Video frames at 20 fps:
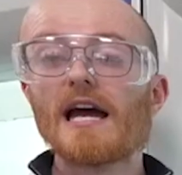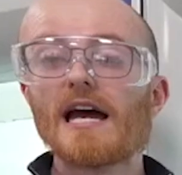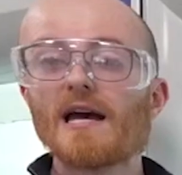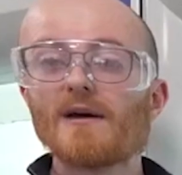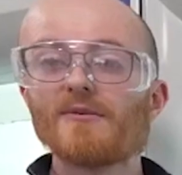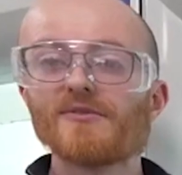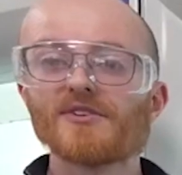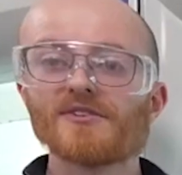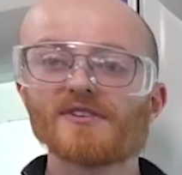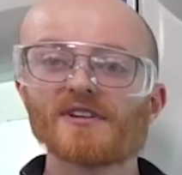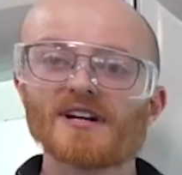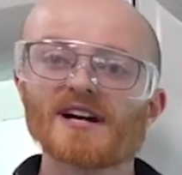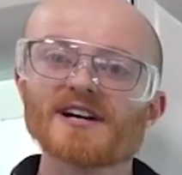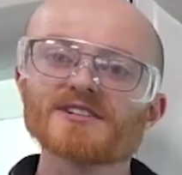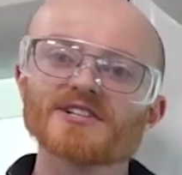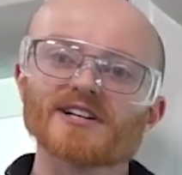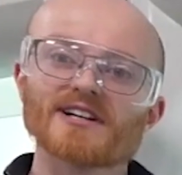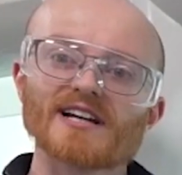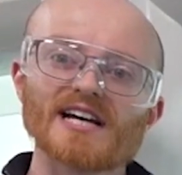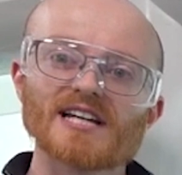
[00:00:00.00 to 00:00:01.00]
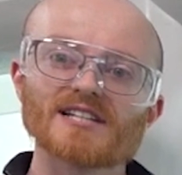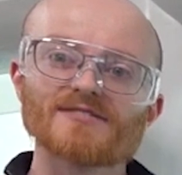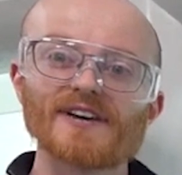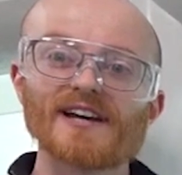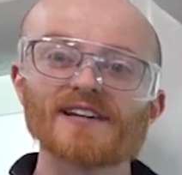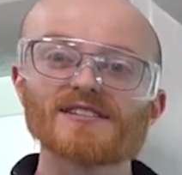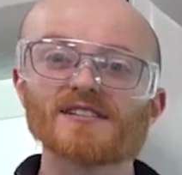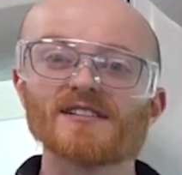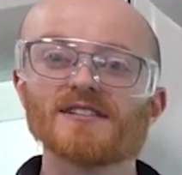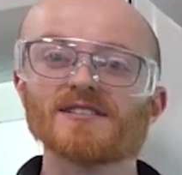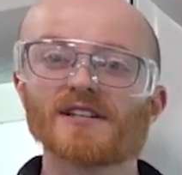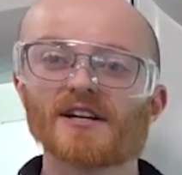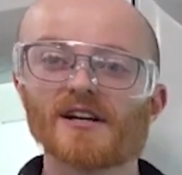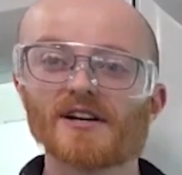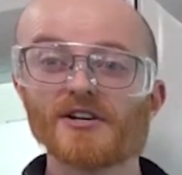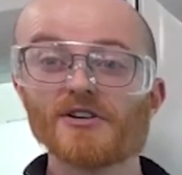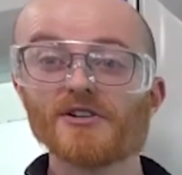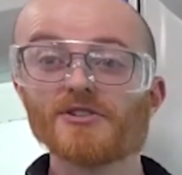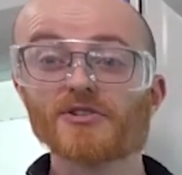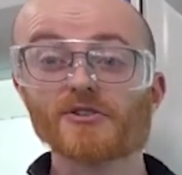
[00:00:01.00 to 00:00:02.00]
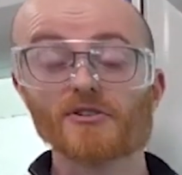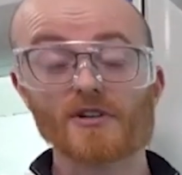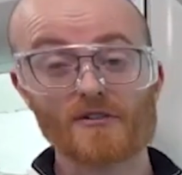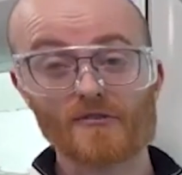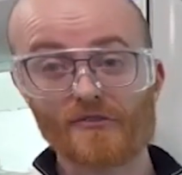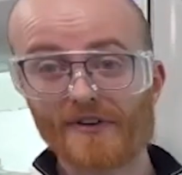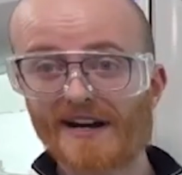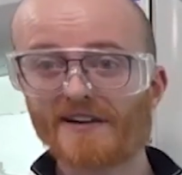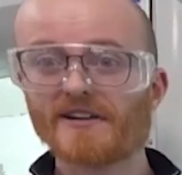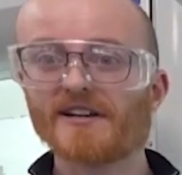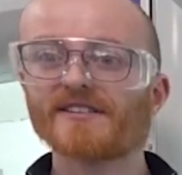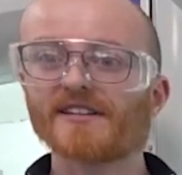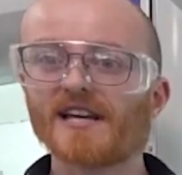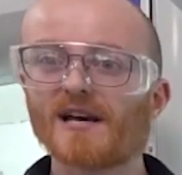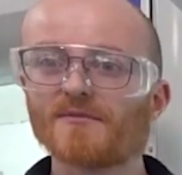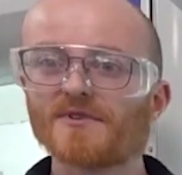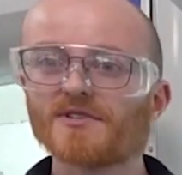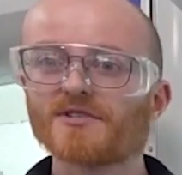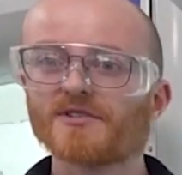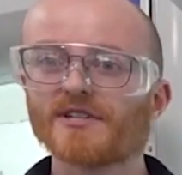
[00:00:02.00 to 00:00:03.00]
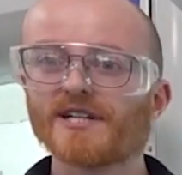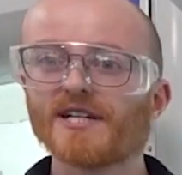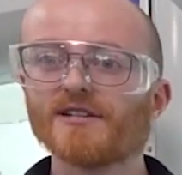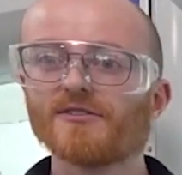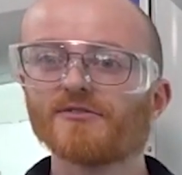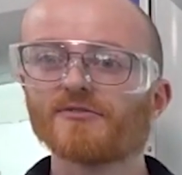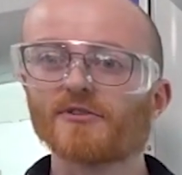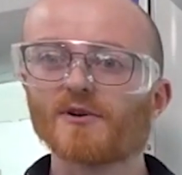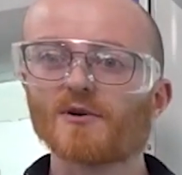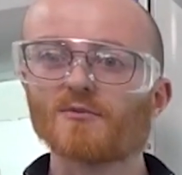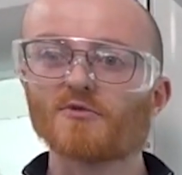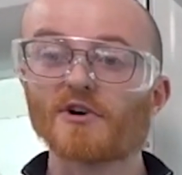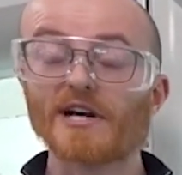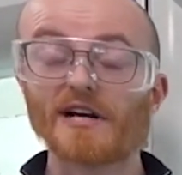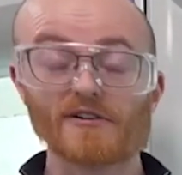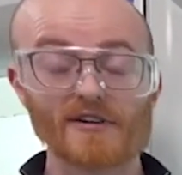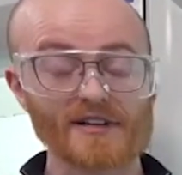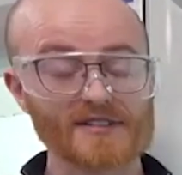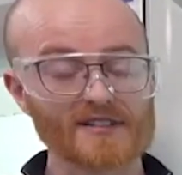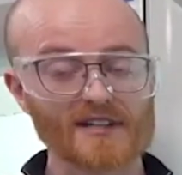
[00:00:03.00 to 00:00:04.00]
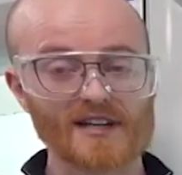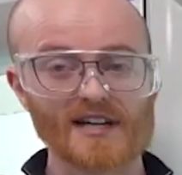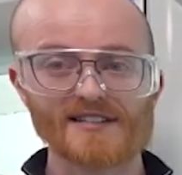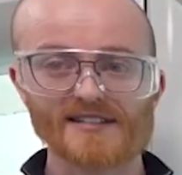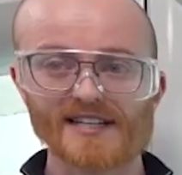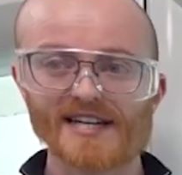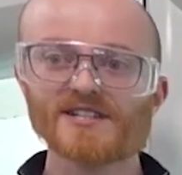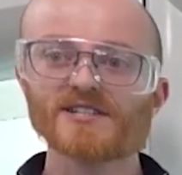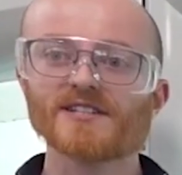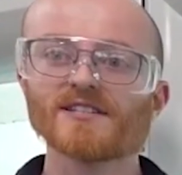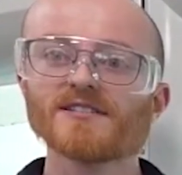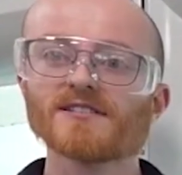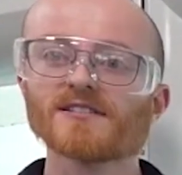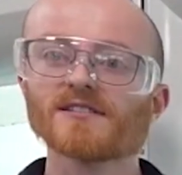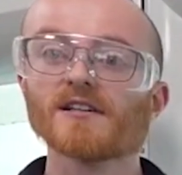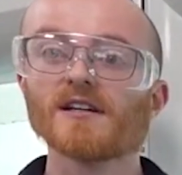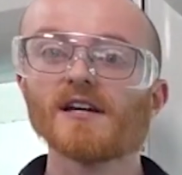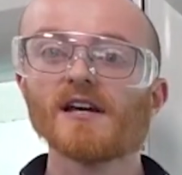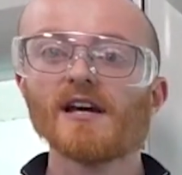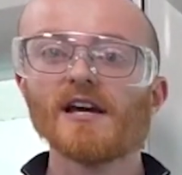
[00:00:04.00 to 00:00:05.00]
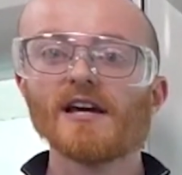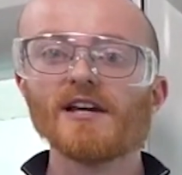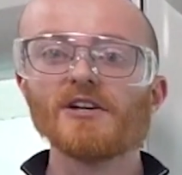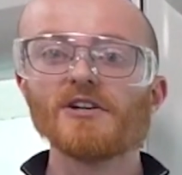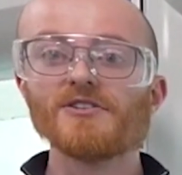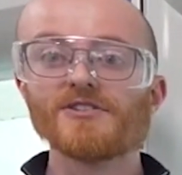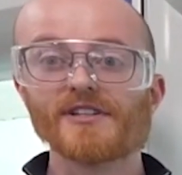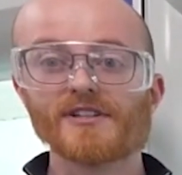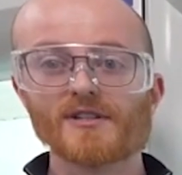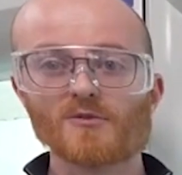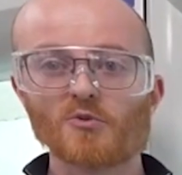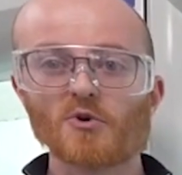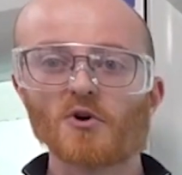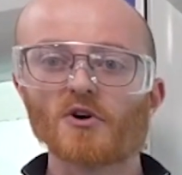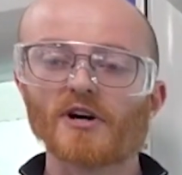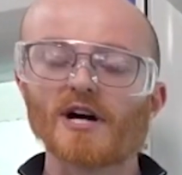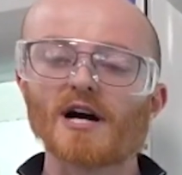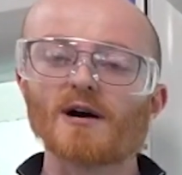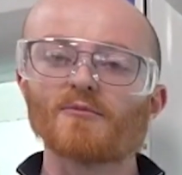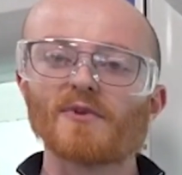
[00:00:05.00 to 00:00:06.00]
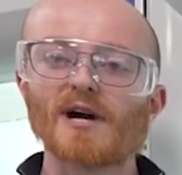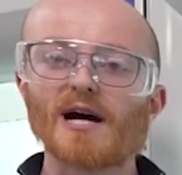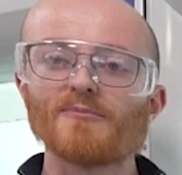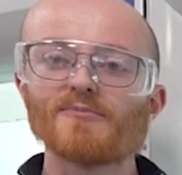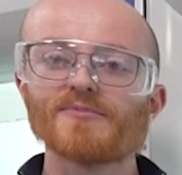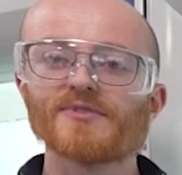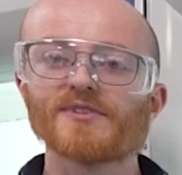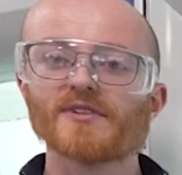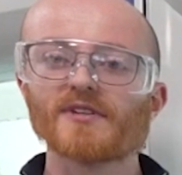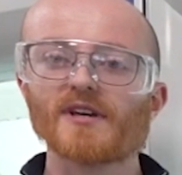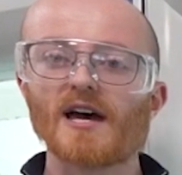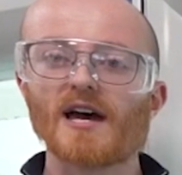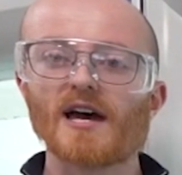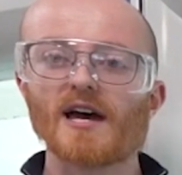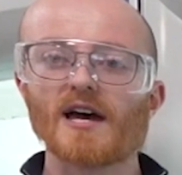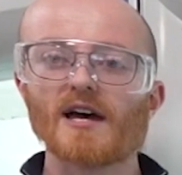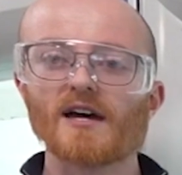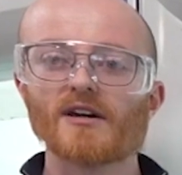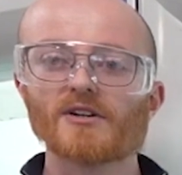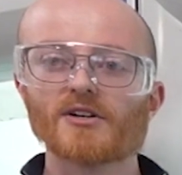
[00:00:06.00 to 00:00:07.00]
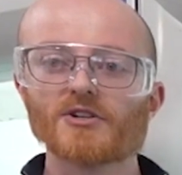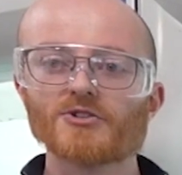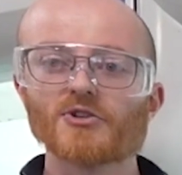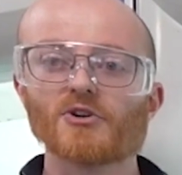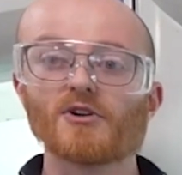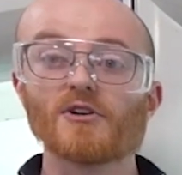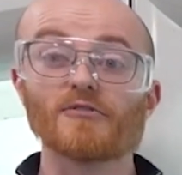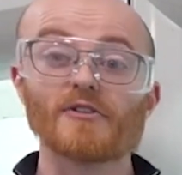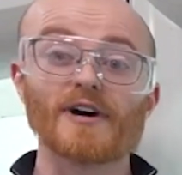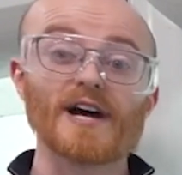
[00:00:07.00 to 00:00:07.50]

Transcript: Um, so, the larger glass vessels are used to run various chemistries from recrystallizations using the program ramps uh, controlled